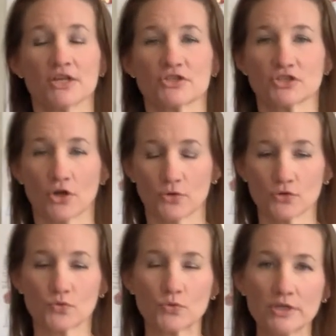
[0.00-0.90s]
So
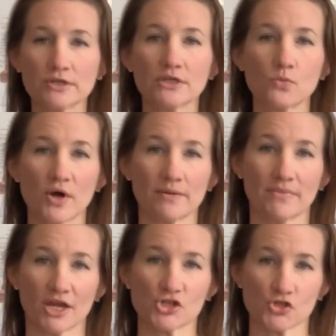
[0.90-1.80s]
you really want to
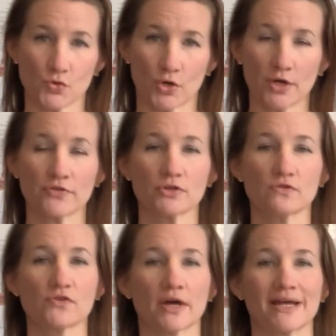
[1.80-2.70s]
make sure that
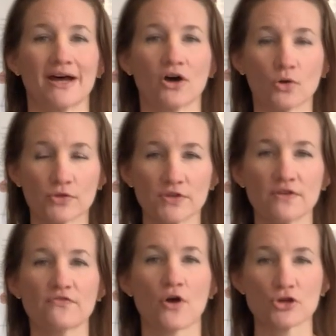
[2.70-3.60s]
you've got a healthy
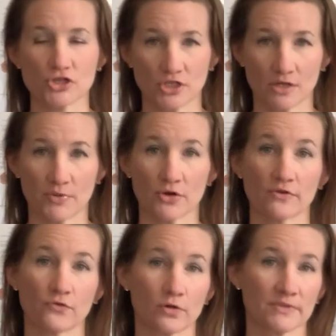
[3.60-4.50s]
functioning
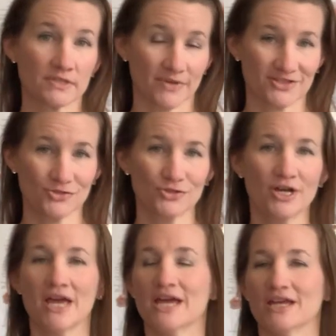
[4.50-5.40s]
piriformis muscle
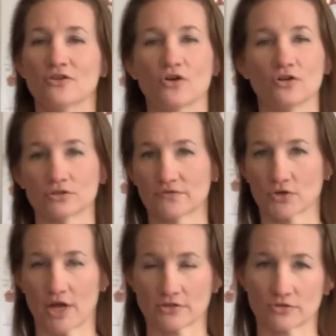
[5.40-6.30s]
in all of
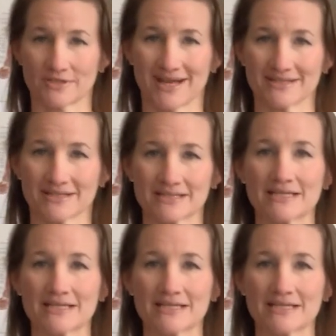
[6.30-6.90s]
your exercises.